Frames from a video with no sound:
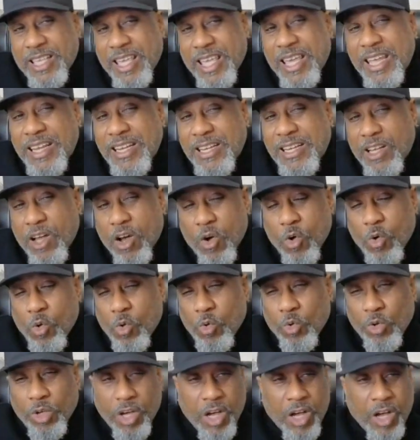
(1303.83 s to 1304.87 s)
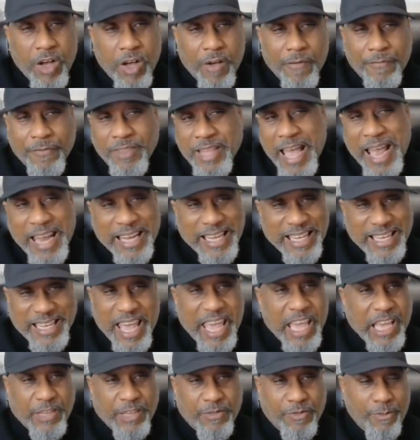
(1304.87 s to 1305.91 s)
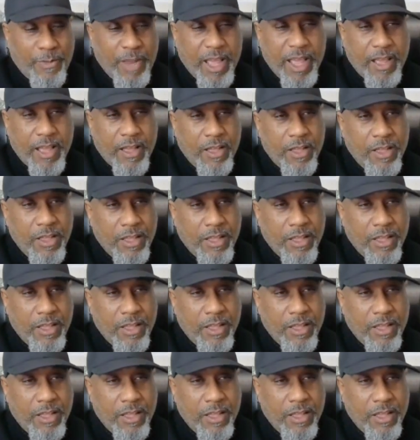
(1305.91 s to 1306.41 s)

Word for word: end goal of 90 days from now.